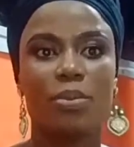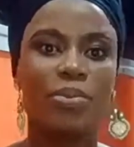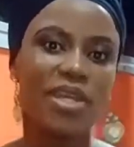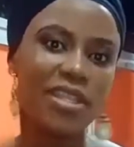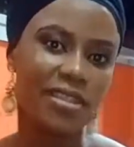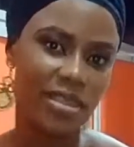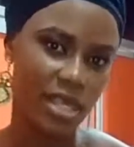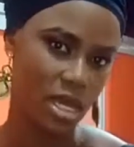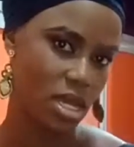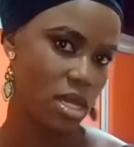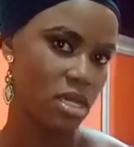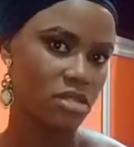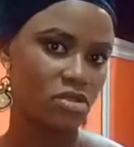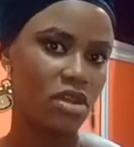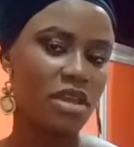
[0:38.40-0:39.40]
being
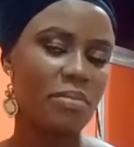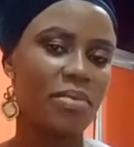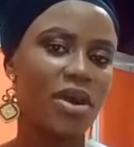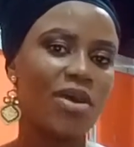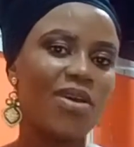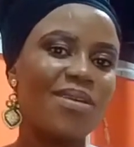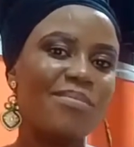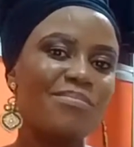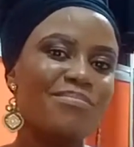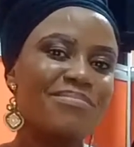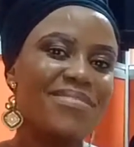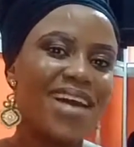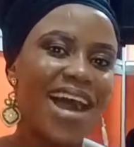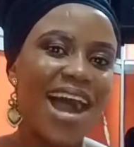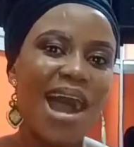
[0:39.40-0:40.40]
there. It's not about
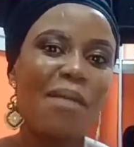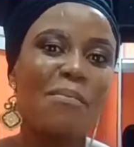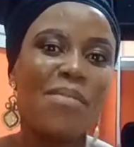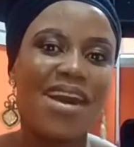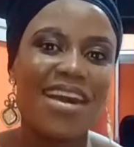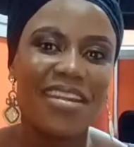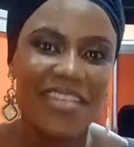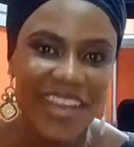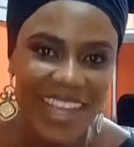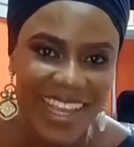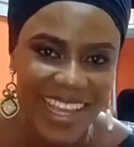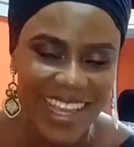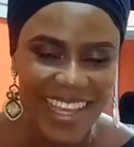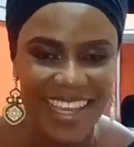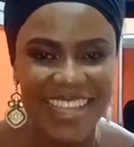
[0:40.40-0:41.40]
hammering.
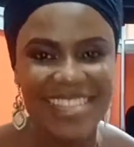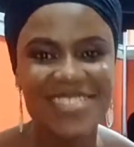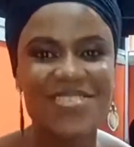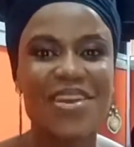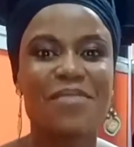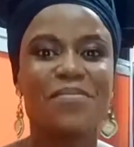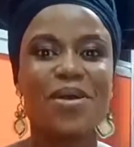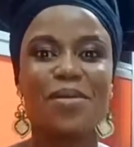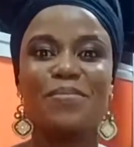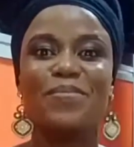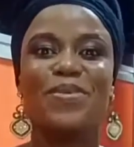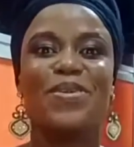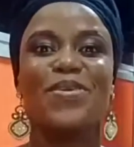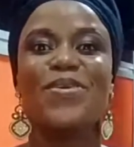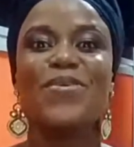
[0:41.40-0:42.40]
It's not
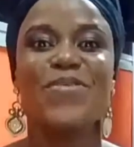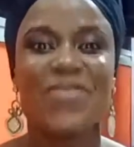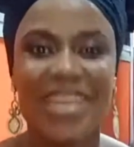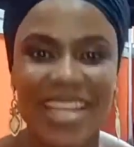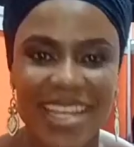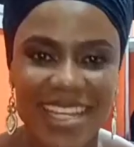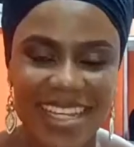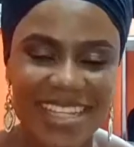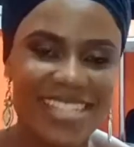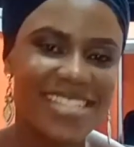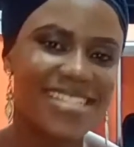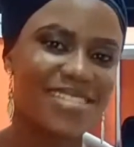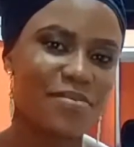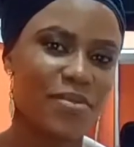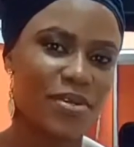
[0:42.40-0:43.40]
about blowing.
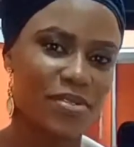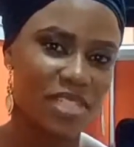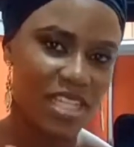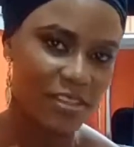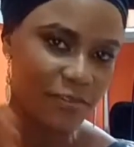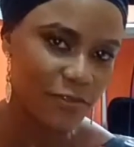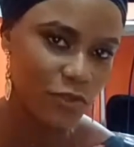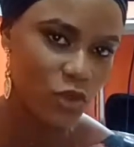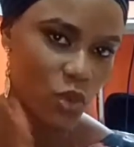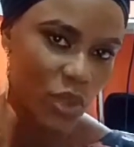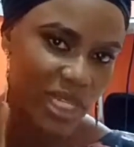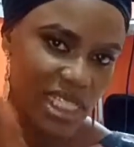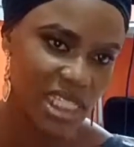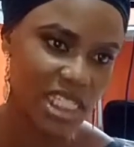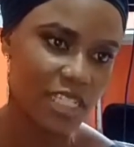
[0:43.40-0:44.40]
It is about
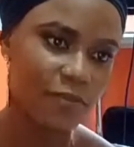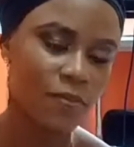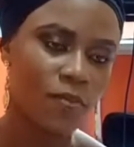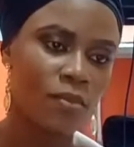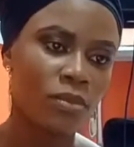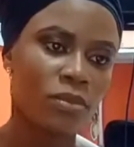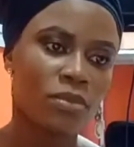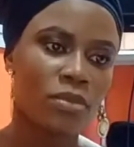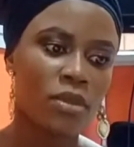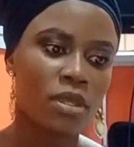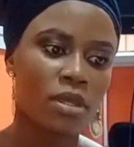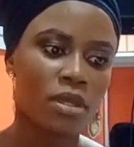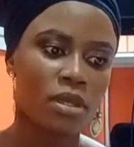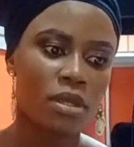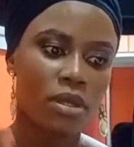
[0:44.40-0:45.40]
influencing.
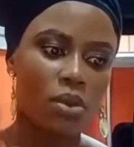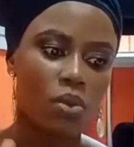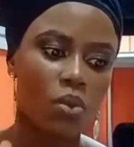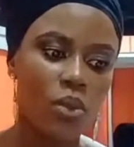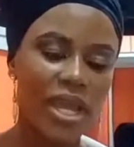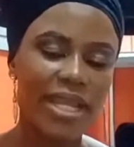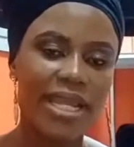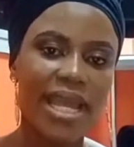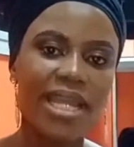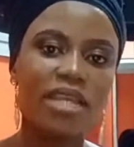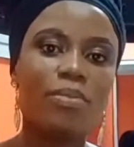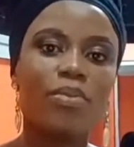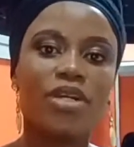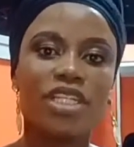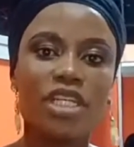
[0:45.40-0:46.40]
When
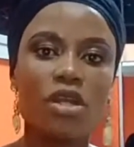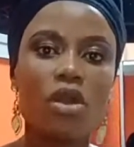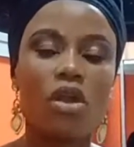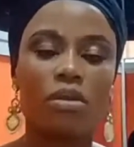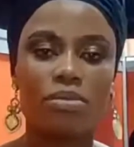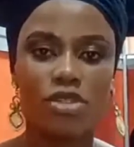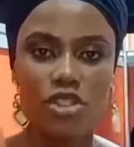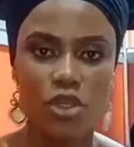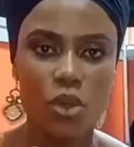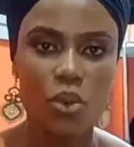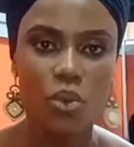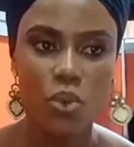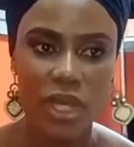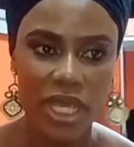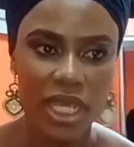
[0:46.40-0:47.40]
anybody comes your
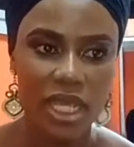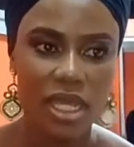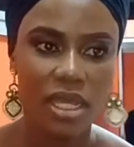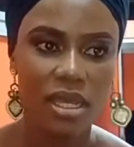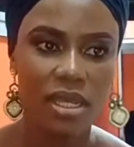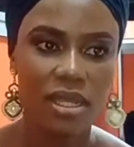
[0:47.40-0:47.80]
way,